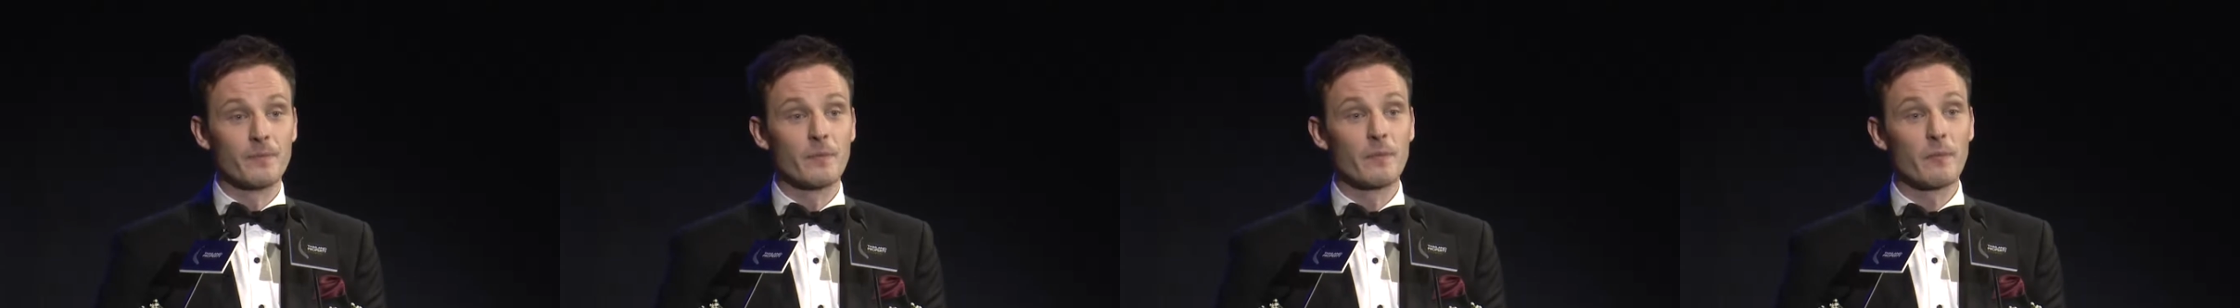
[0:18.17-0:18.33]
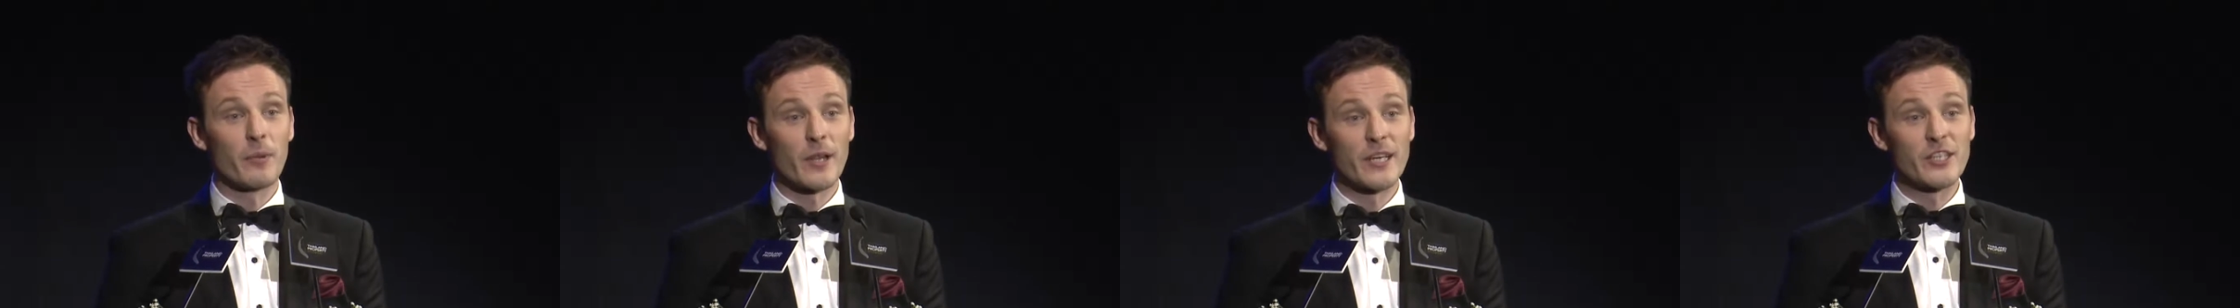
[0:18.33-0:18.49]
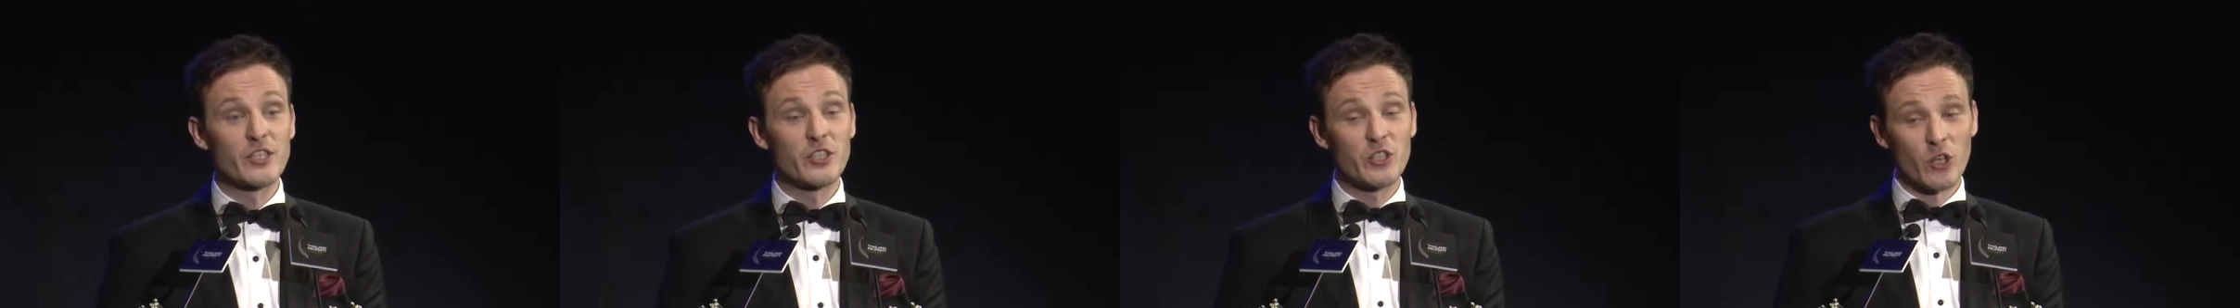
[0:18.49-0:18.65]

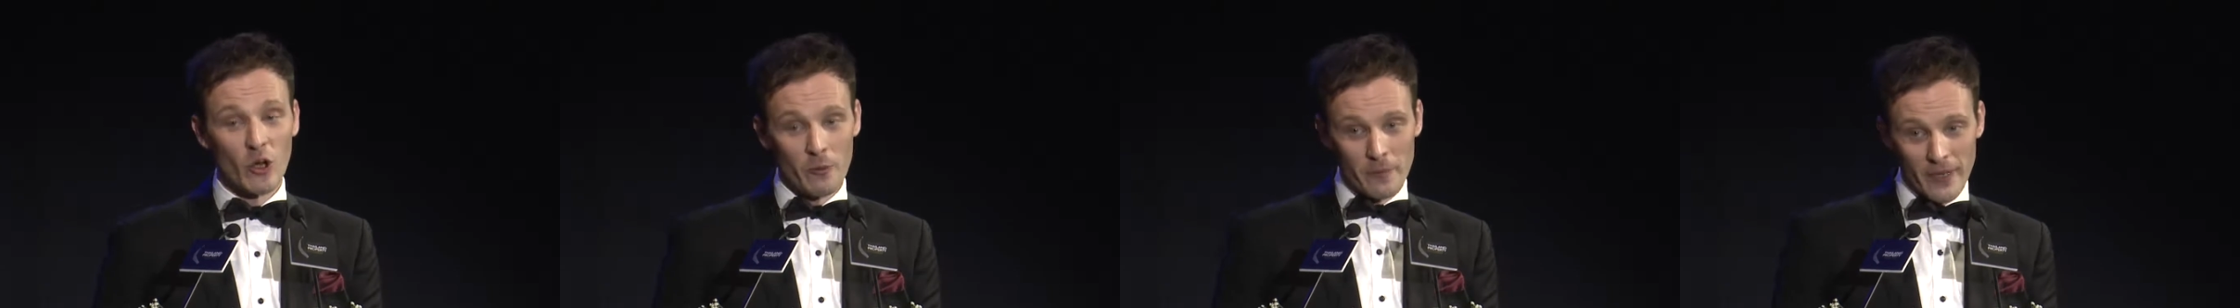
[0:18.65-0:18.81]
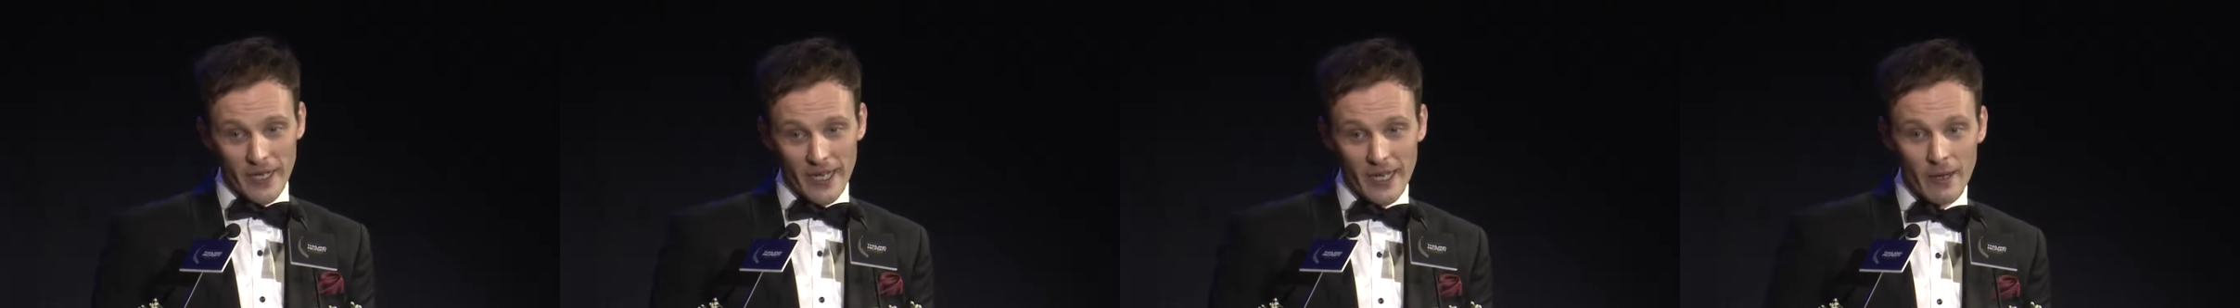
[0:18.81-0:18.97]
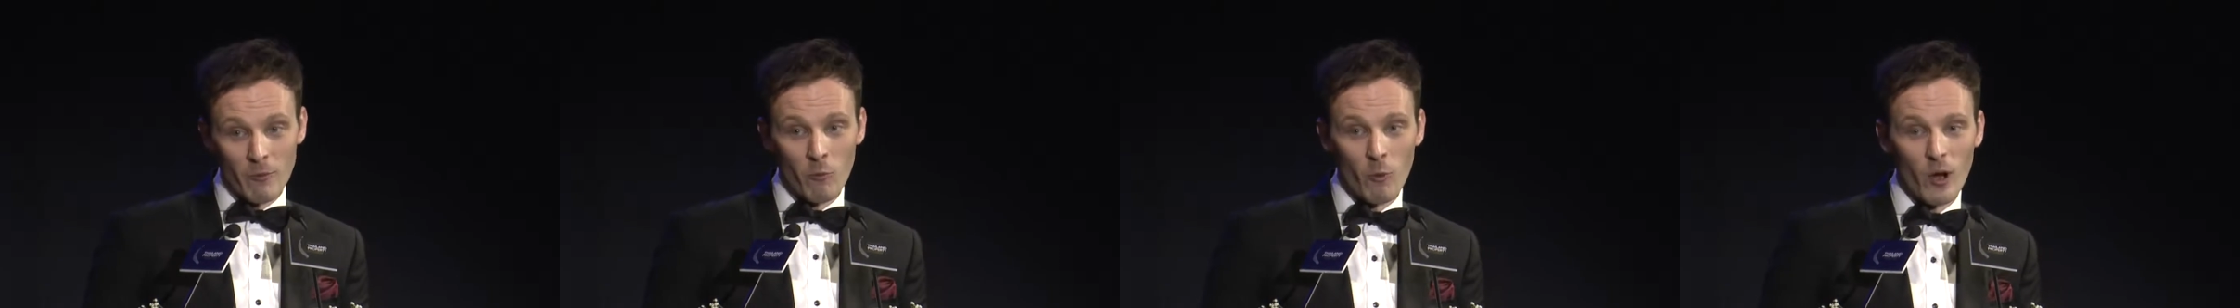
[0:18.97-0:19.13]
Please join
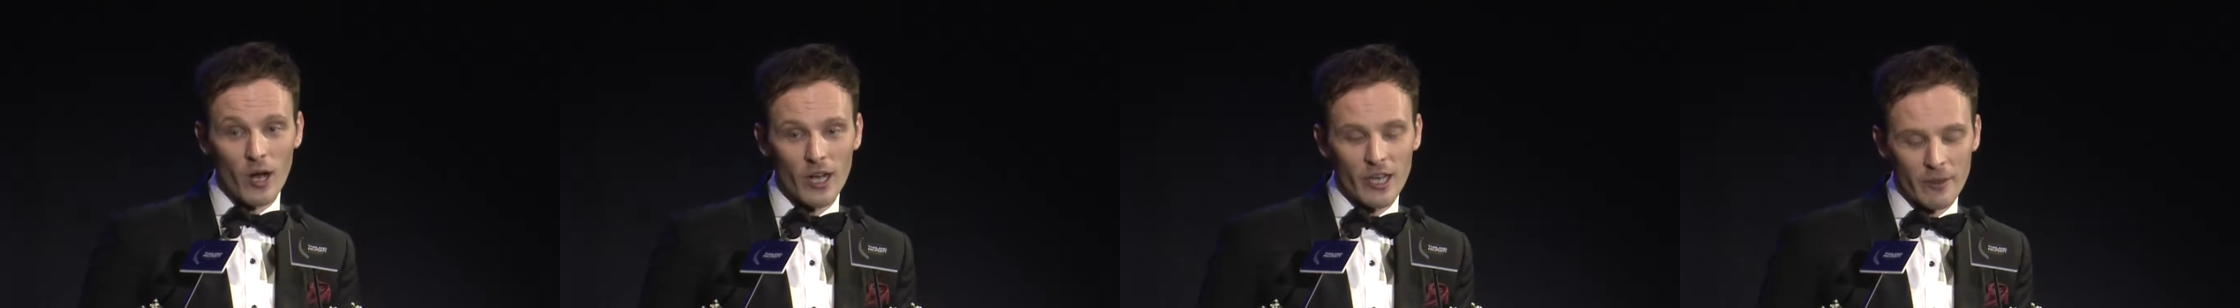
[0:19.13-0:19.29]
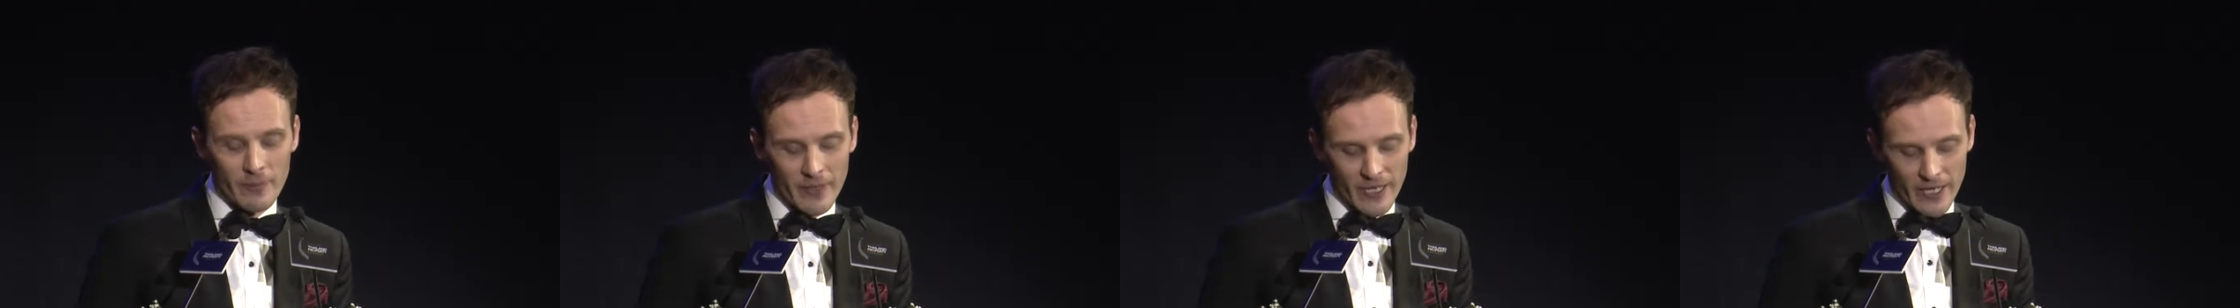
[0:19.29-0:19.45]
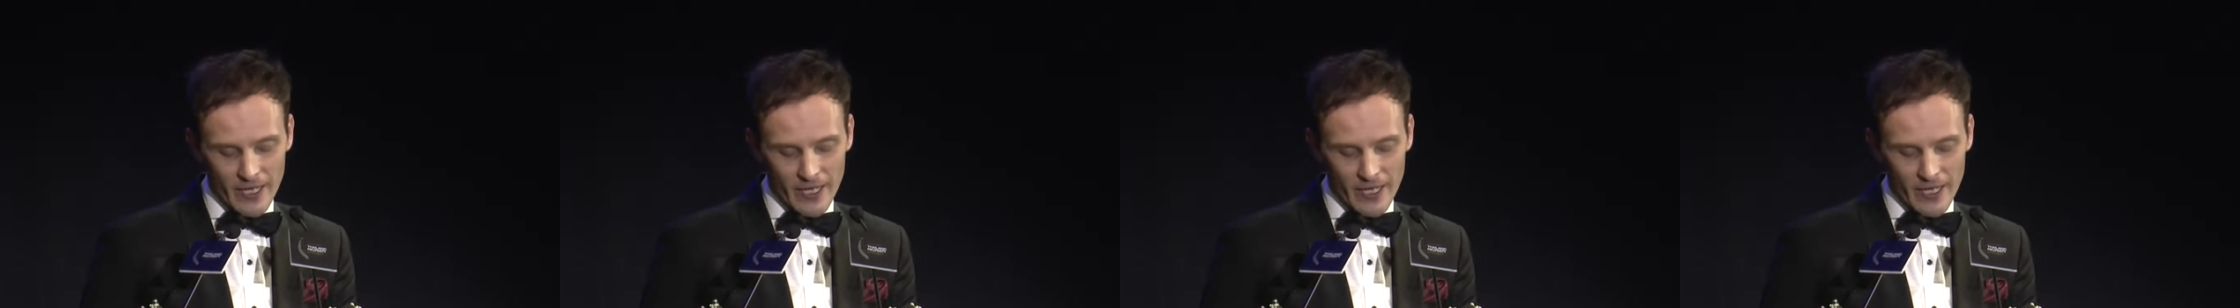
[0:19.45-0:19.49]
me in welcoming